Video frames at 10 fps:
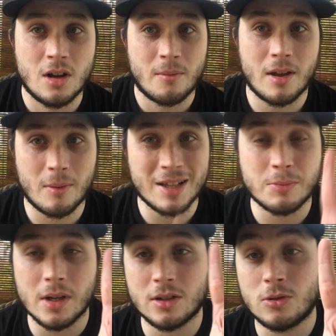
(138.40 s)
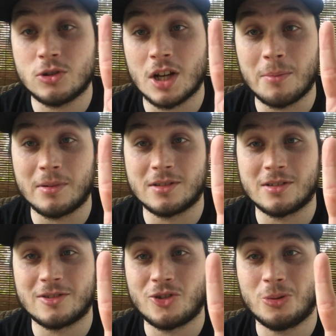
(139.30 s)
By the way, he's beaten 2 champions in
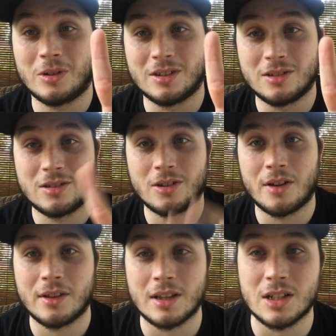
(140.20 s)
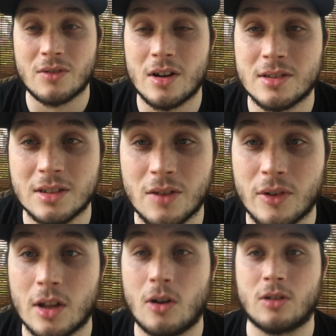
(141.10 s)
his 2 wins, so I think that's very
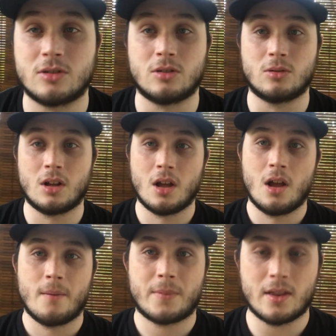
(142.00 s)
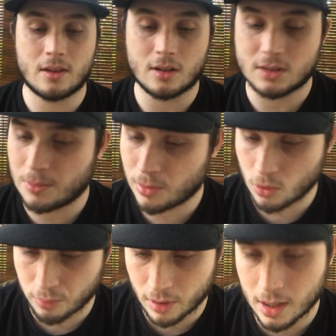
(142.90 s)
significant also. They did their
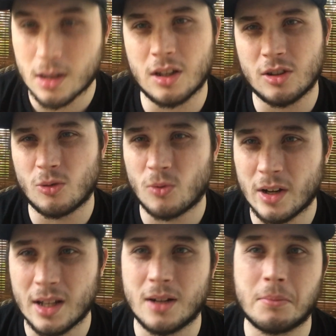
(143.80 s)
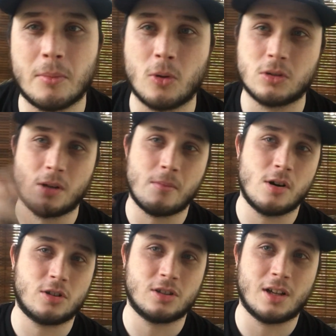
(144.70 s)
typical break, clean the ring, promote their
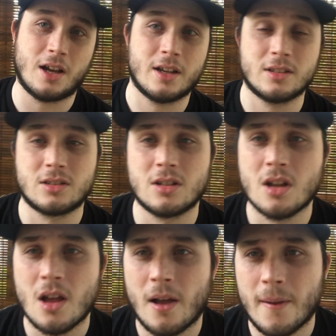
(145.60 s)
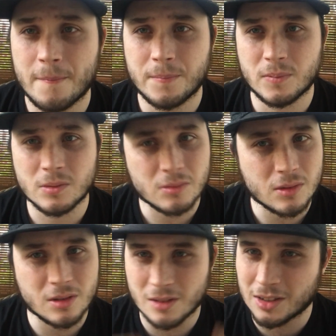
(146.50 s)
merchandise,
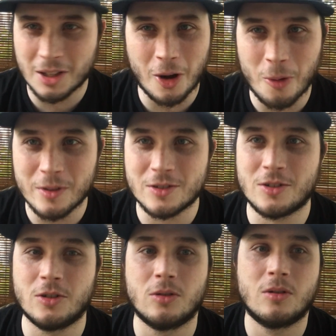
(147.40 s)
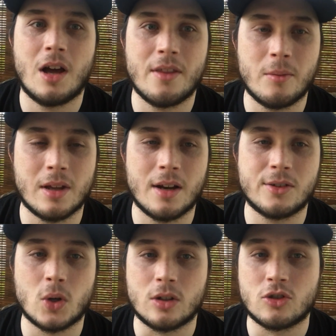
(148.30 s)
like they always do. And then we get
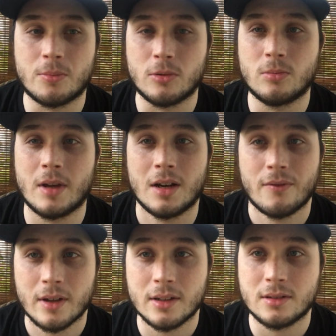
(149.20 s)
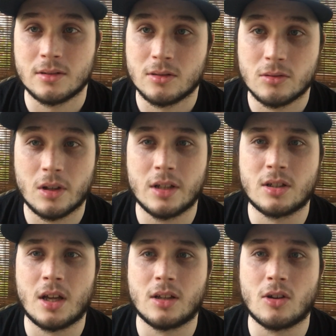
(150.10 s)
into our triple main event. It's
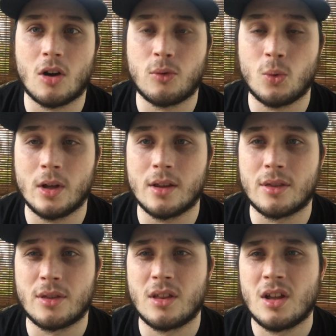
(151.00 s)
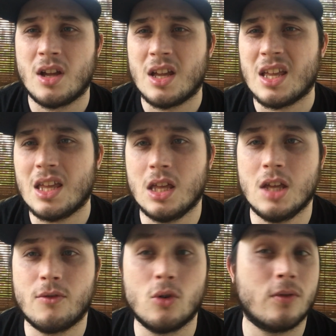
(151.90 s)
kicked off with
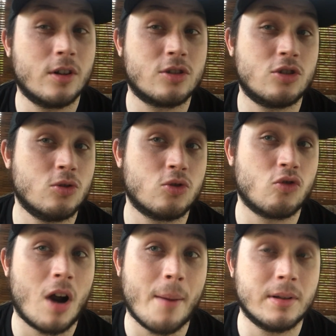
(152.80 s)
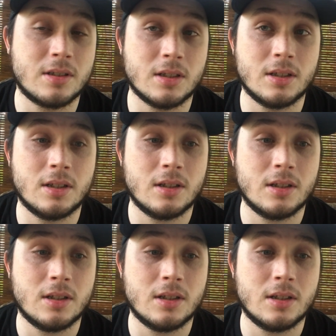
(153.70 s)
Evil versus Juice Robinson.